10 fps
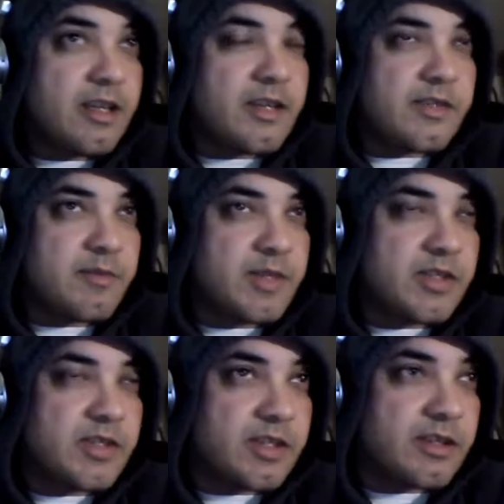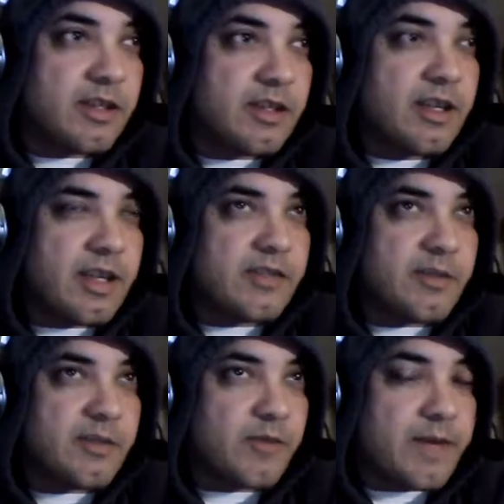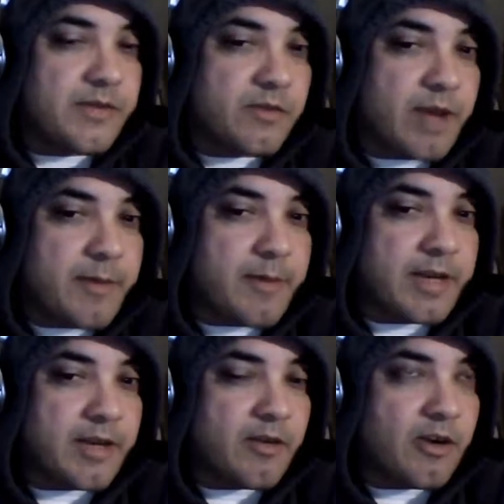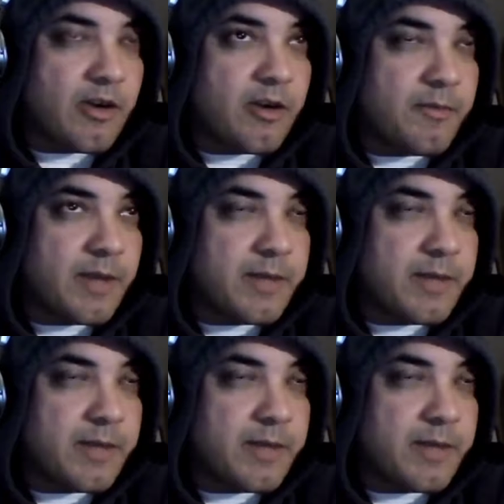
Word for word: a submission and some ref is grabbing at your arm,